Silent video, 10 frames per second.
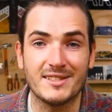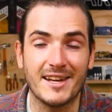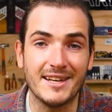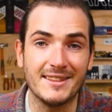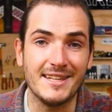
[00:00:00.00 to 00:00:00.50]

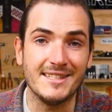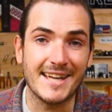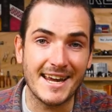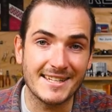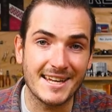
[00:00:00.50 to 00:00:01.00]
setting the
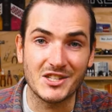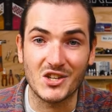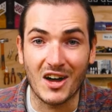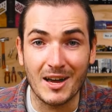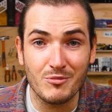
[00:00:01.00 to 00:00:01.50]
date and
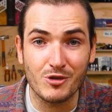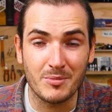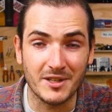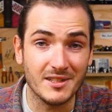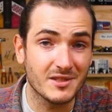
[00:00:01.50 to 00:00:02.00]
time
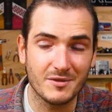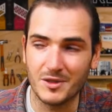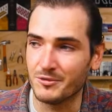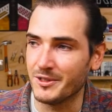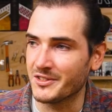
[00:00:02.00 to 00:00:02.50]
properties for
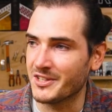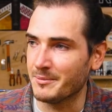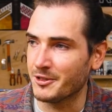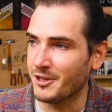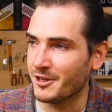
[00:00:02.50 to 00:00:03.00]
the
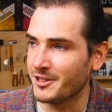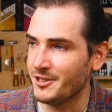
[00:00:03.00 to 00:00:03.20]
real-time clock.